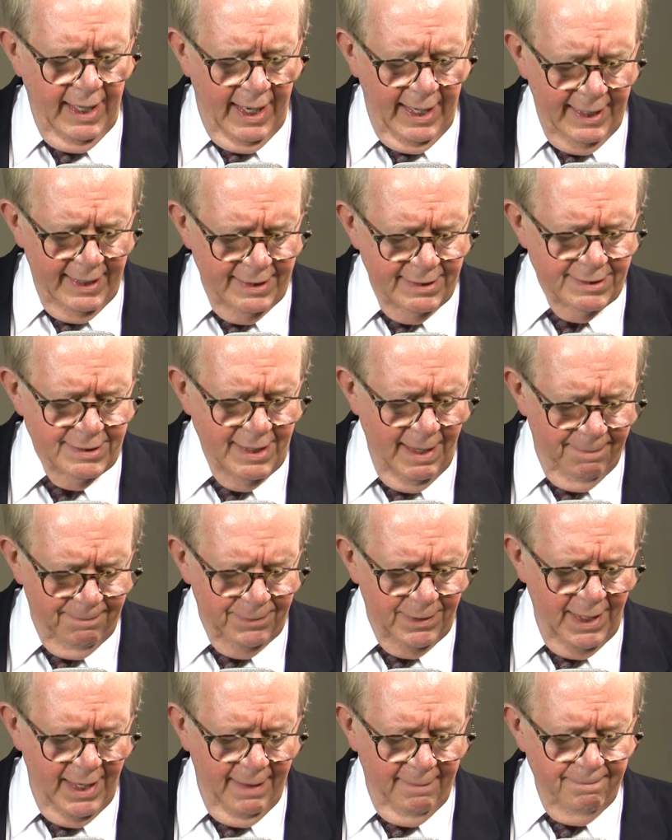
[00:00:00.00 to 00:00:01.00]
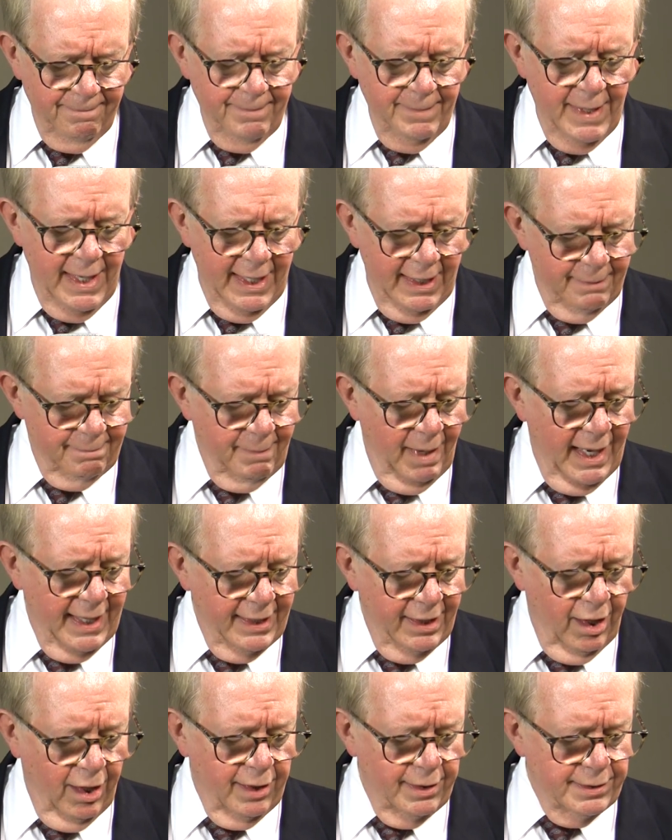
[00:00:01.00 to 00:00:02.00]
I accept them in
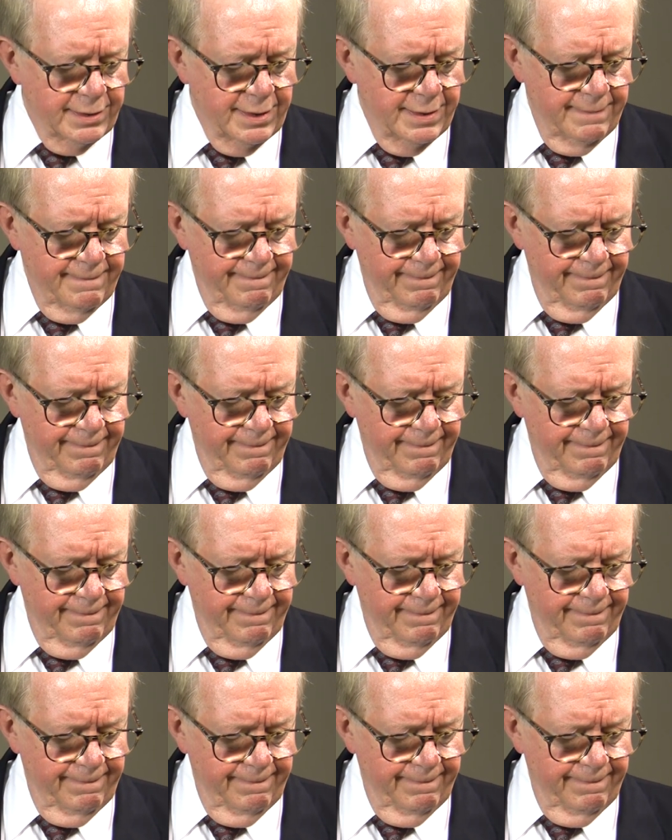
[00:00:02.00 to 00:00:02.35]
my heart.